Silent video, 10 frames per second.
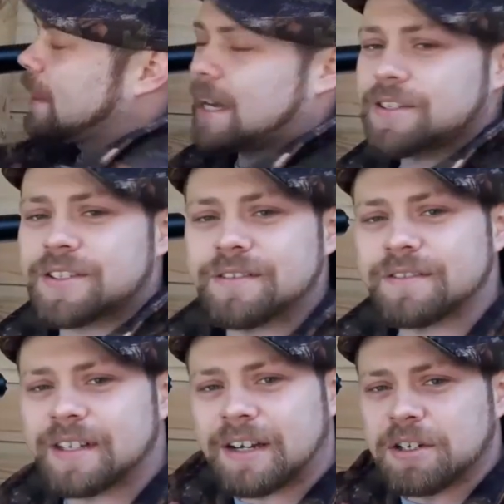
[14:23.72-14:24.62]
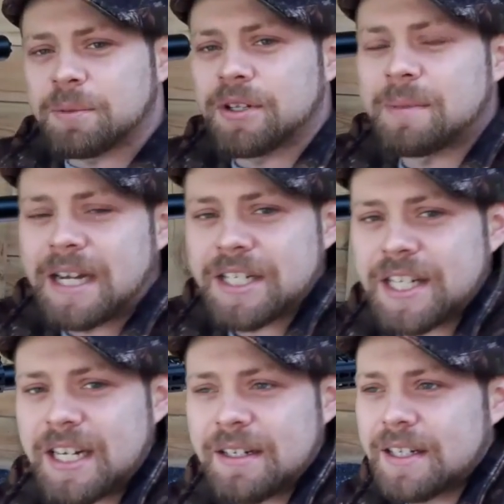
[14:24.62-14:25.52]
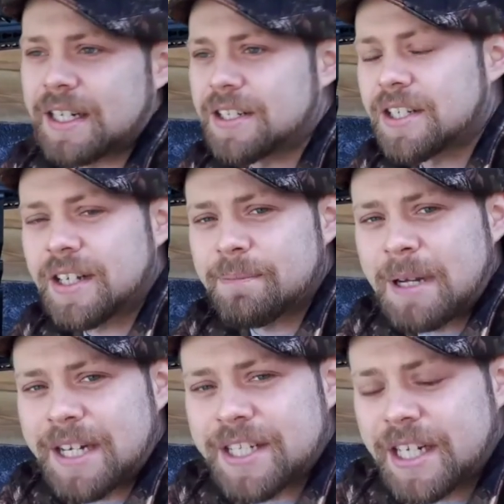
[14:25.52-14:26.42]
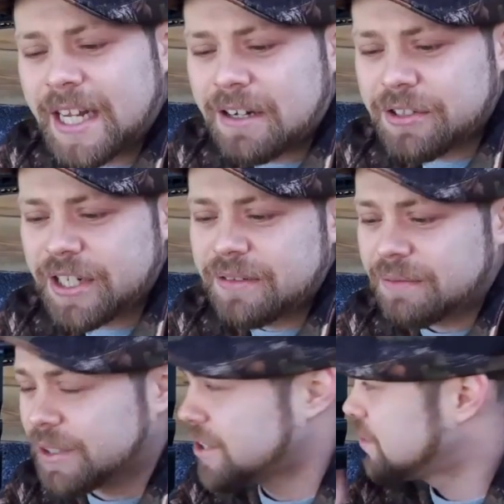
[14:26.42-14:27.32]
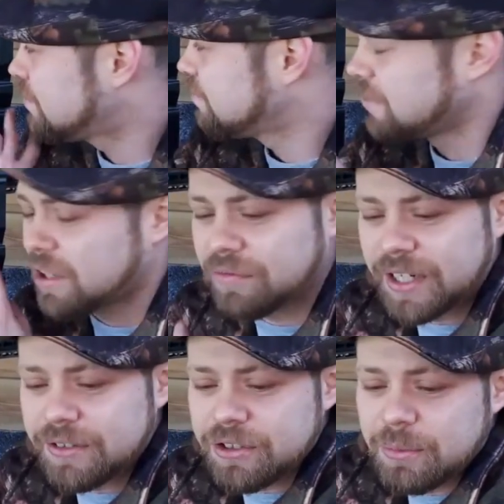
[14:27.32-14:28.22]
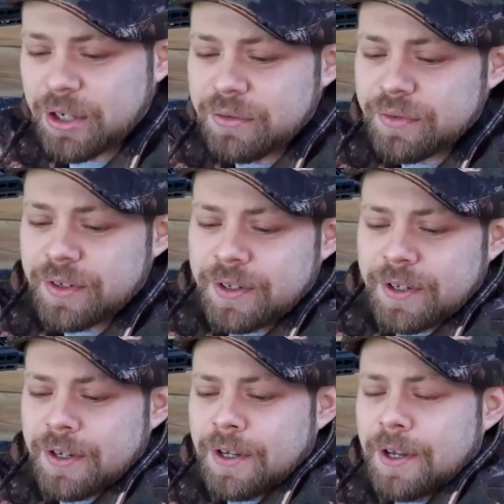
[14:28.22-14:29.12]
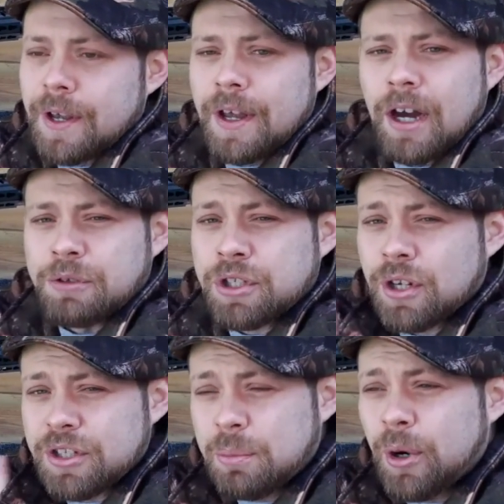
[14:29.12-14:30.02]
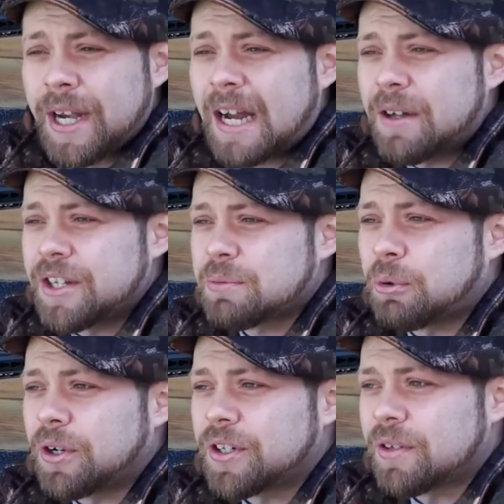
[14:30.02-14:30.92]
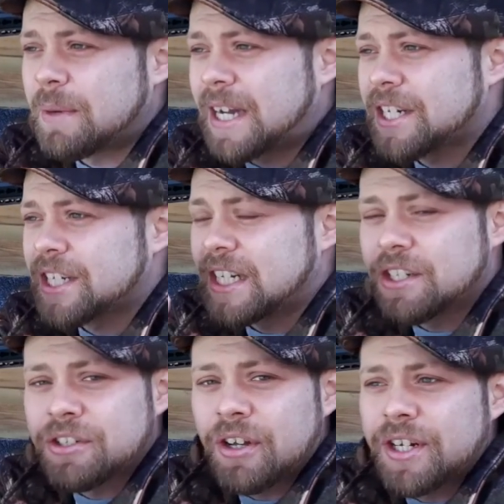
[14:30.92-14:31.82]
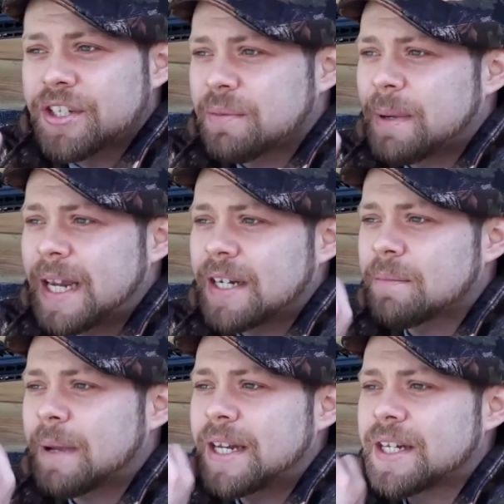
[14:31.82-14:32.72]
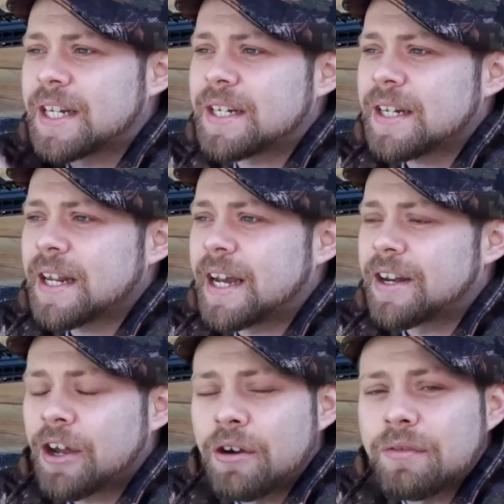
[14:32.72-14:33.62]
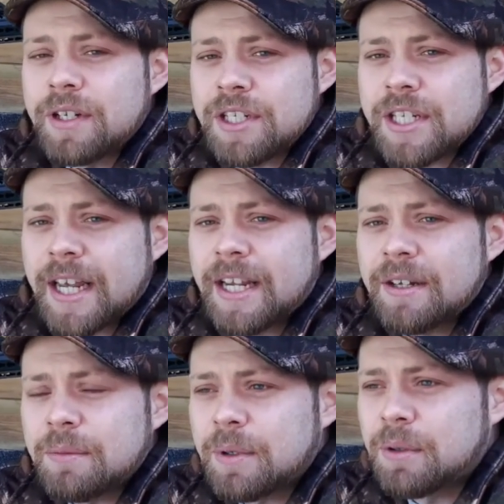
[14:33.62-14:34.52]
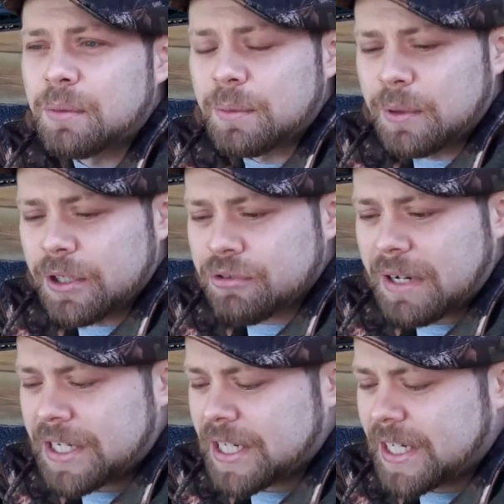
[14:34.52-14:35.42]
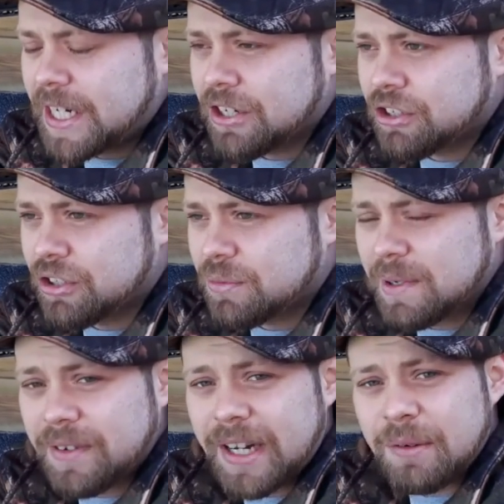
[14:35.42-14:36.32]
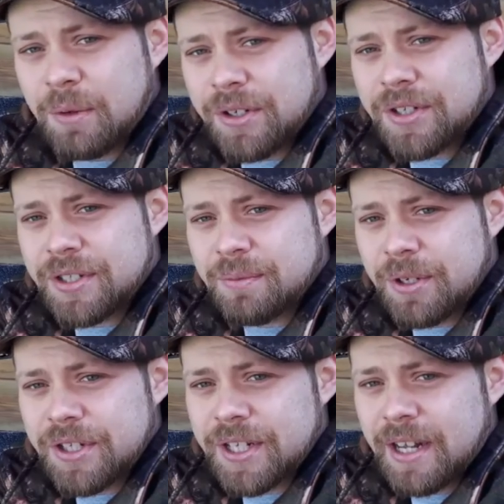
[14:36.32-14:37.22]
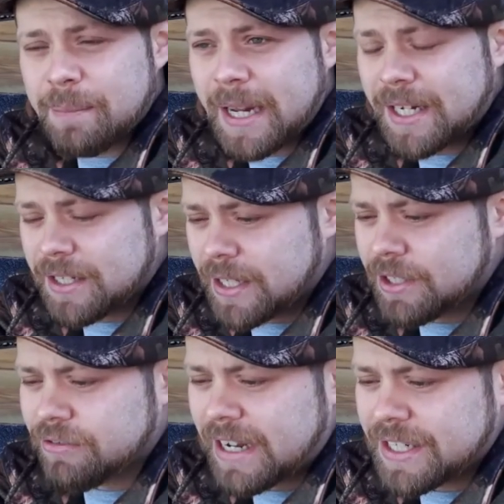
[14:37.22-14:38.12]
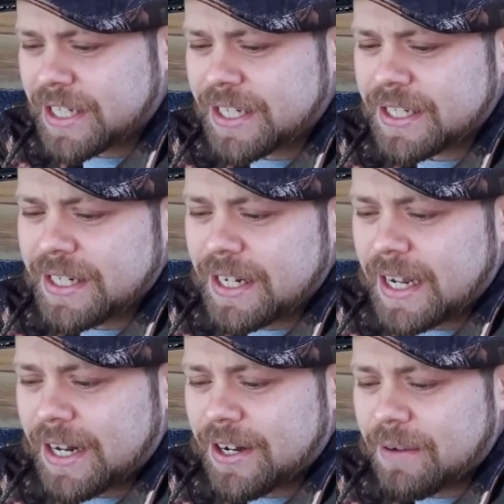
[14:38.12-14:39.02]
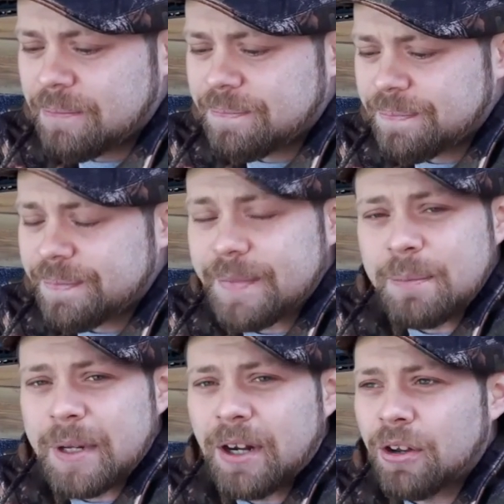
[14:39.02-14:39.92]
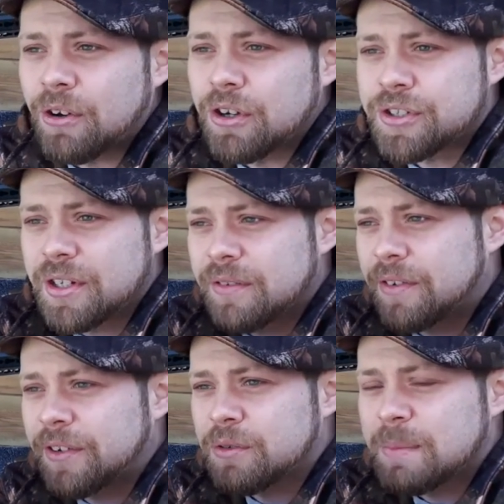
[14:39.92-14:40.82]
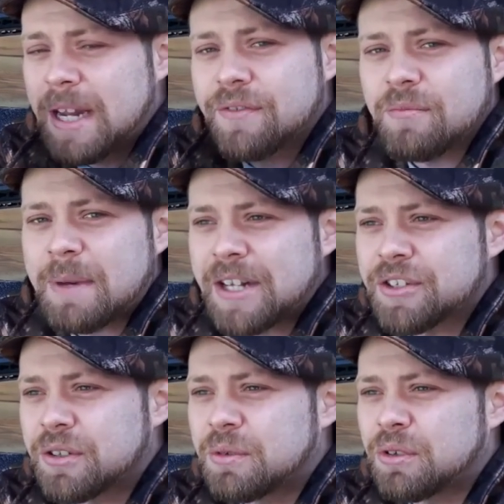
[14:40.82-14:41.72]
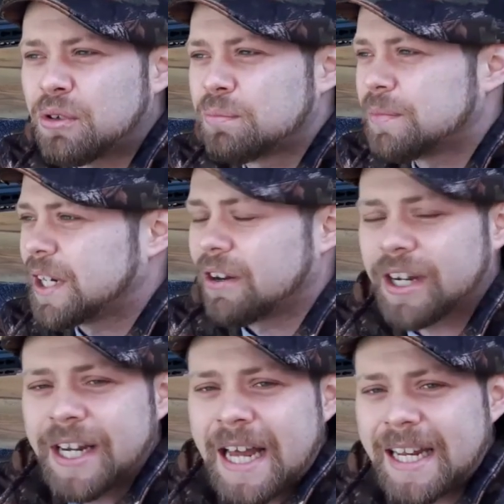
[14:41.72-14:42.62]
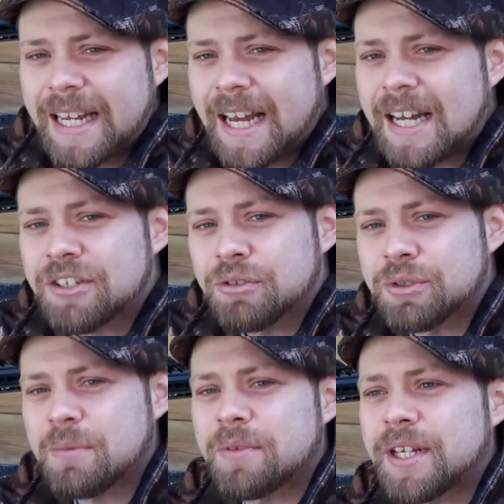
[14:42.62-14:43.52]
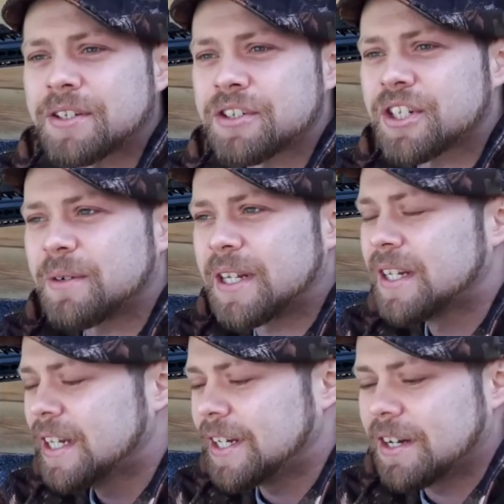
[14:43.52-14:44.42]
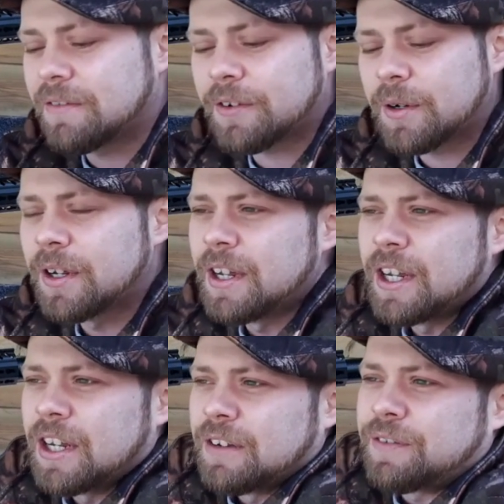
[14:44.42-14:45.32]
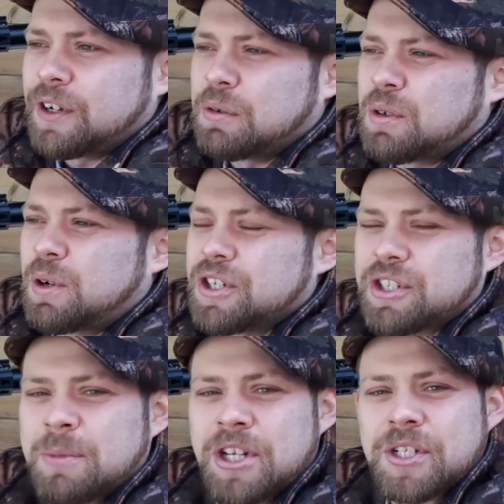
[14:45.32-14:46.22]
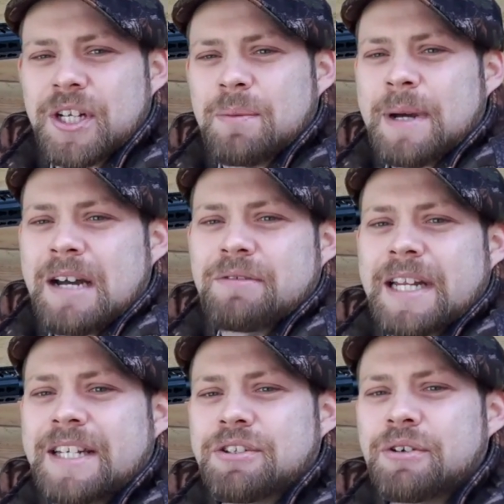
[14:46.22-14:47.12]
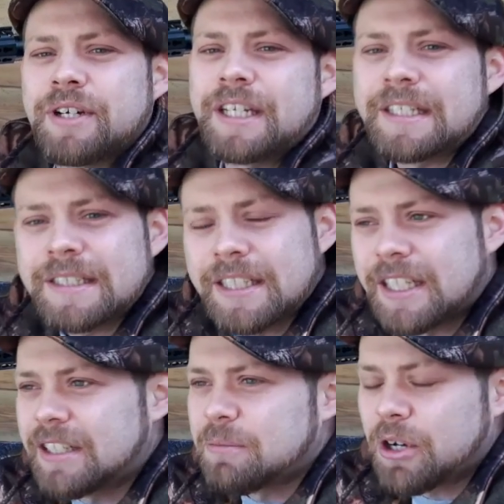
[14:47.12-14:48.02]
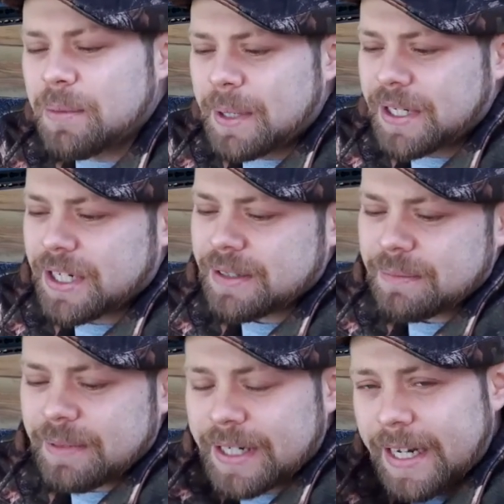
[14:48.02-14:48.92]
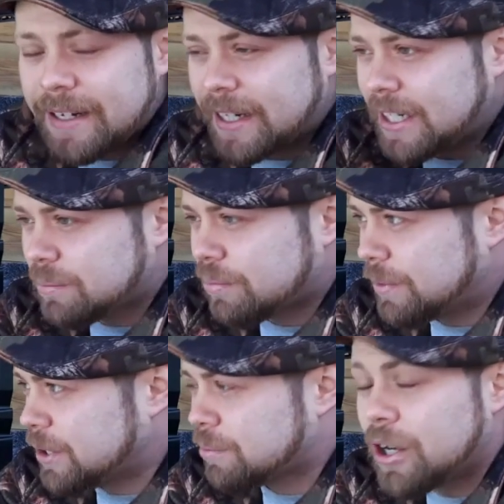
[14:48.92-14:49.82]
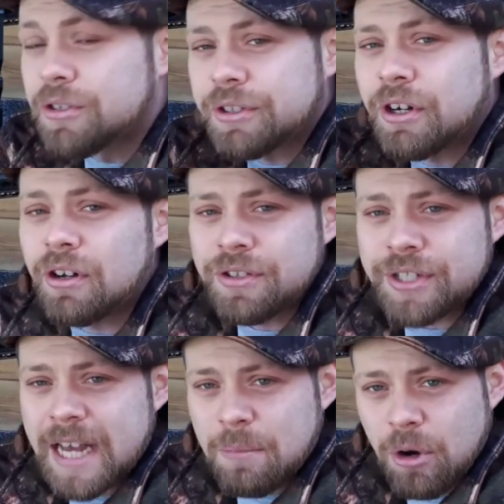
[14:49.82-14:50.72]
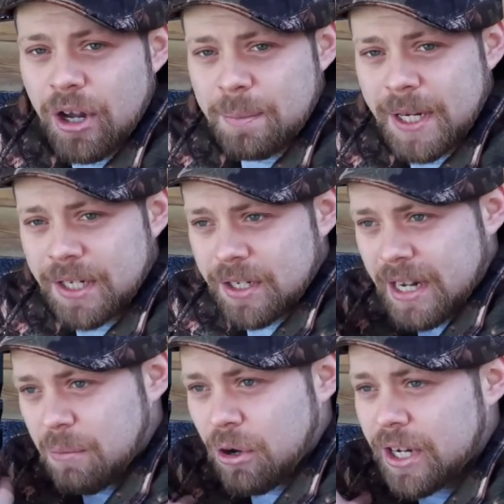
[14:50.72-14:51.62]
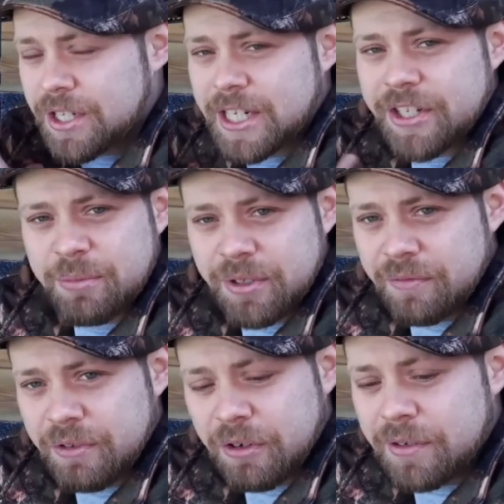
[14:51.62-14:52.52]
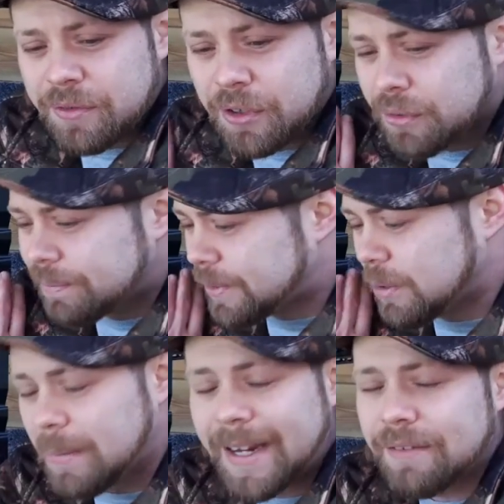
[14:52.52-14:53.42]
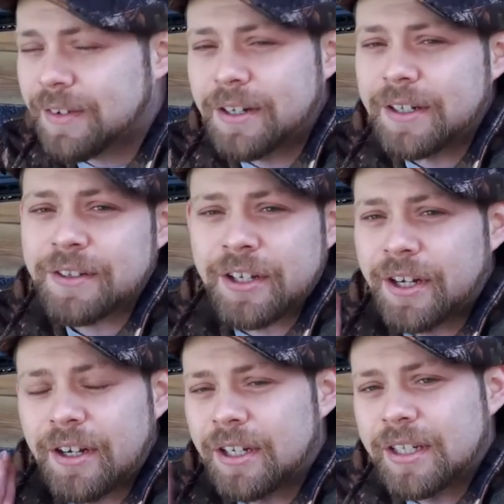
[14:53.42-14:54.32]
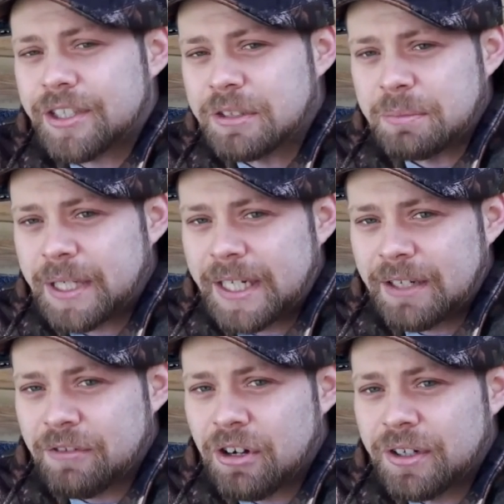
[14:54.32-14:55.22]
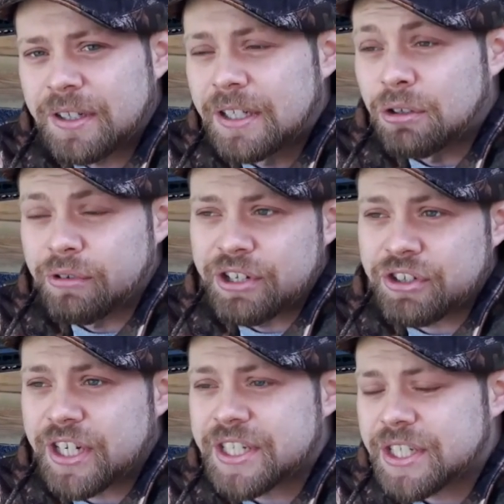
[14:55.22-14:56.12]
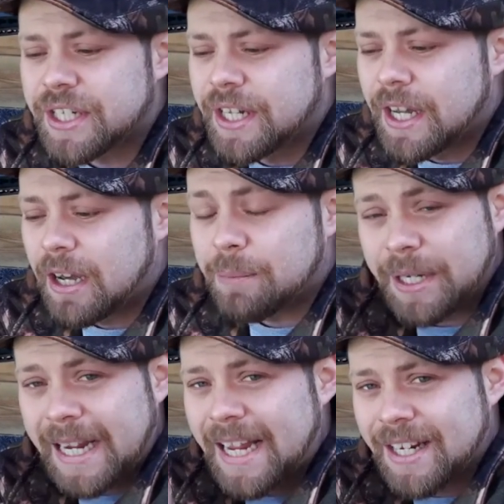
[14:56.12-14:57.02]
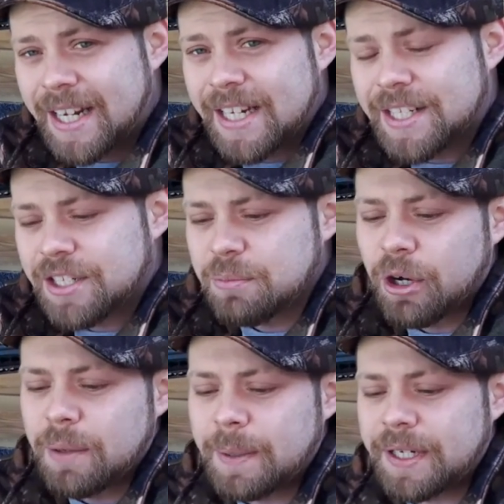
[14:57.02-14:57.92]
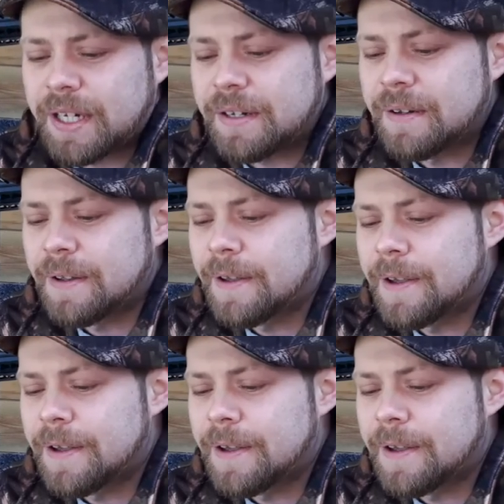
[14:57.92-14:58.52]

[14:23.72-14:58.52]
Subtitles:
That's how you put the magazine into the magazine housing, which is lovely and smooth. I'd just like to point out at this point that the magazine design is a patent pending, and hopefully Sig will address any issues with it once their patent is granted. And it'd be a lot nicer if it was made from metal, or like an alley cast or something, just so it didn't feel quite so much like a Poundland toy, in my opinion. Again, these pros and cons are my opinion, they're my assessment of the rifle. You may think that it's completely wrong or unjust, but again, it's my opinion.